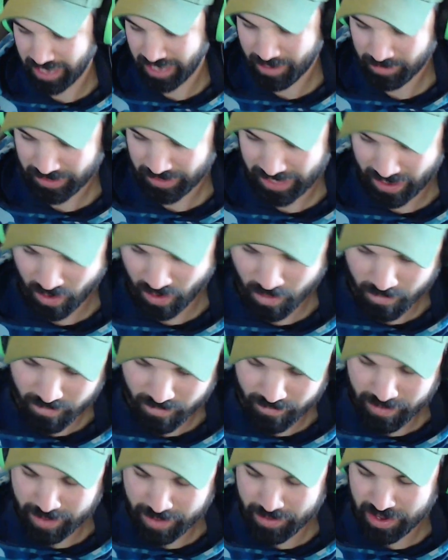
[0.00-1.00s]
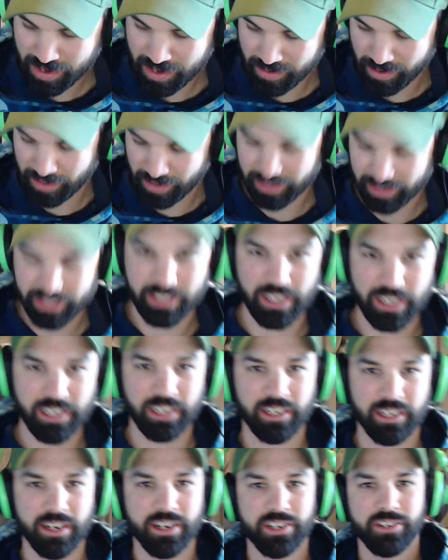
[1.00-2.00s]
Oh, maybe a slightly
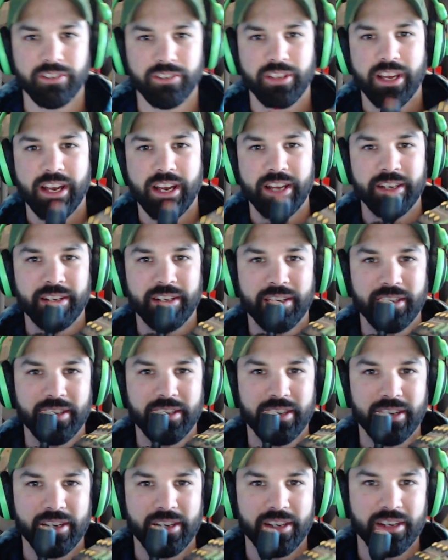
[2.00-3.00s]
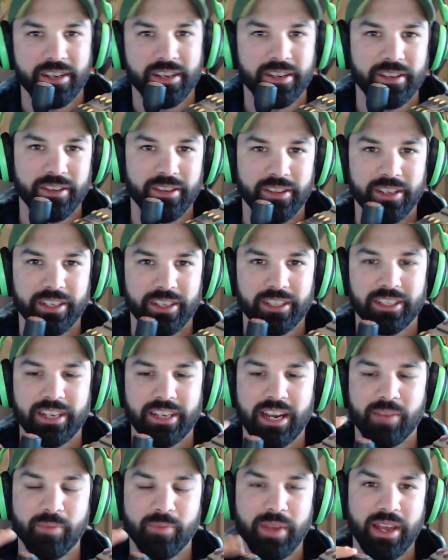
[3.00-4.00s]
larger than this side
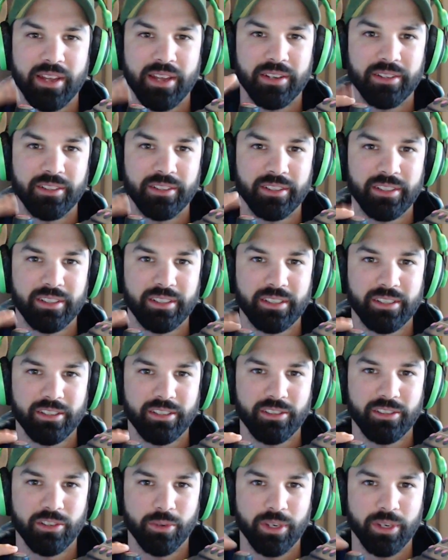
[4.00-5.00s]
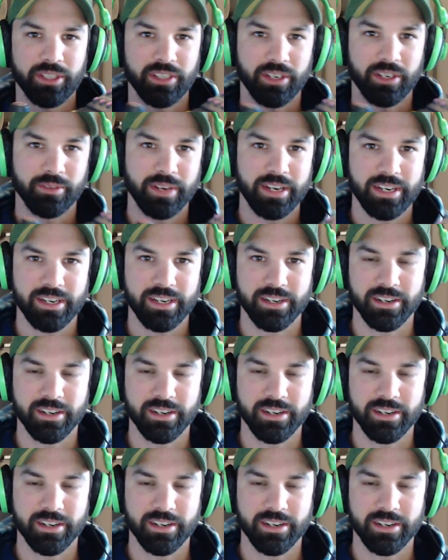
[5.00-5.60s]
panel joystick right here.